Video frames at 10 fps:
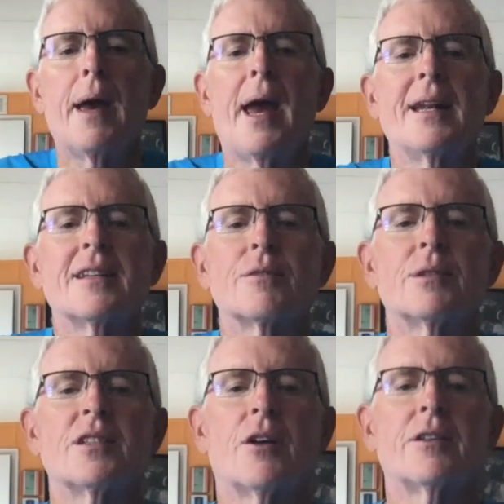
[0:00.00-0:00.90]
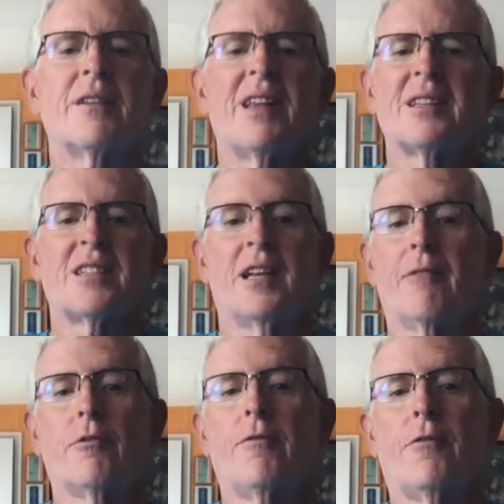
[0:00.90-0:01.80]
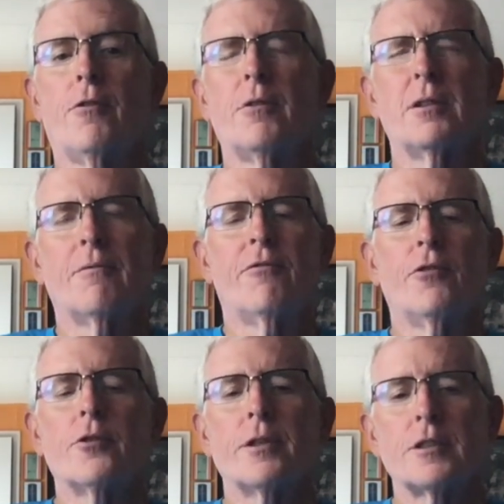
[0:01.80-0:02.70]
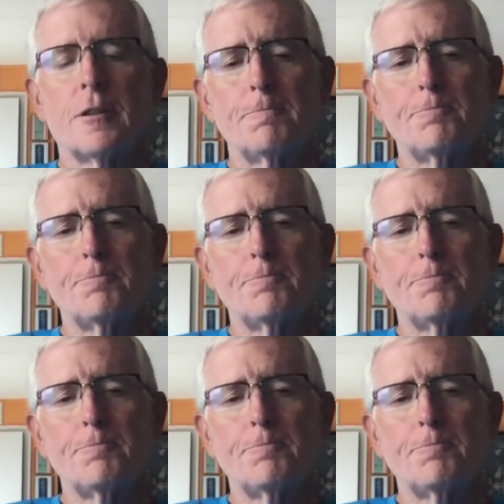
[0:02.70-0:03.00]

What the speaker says: And as a result of that, slavery flourished.